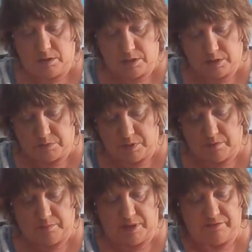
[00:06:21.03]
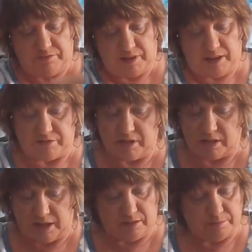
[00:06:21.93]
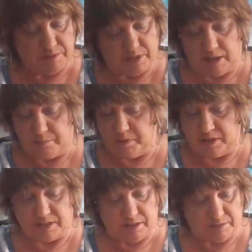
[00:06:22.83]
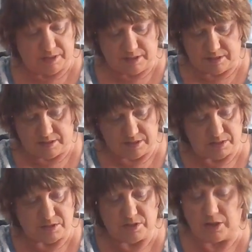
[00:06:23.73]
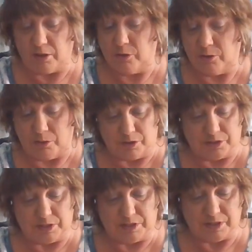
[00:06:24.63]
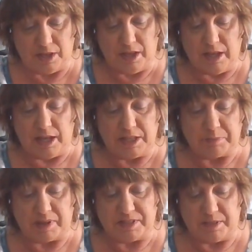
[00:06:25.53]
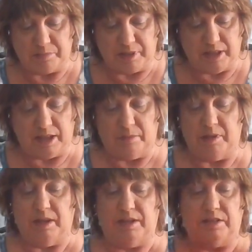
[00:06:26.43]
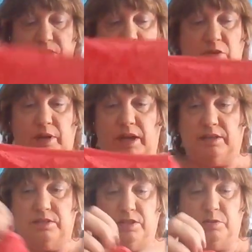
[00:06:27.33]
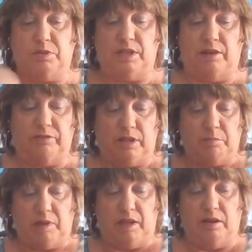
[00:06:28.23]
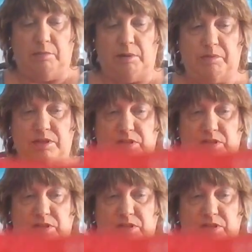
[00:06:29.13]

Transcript: This is one of my favorite items that I picked up, guys. This is so gorgeous. It's by Simply Emma. It's a 2X. This will definitely be on my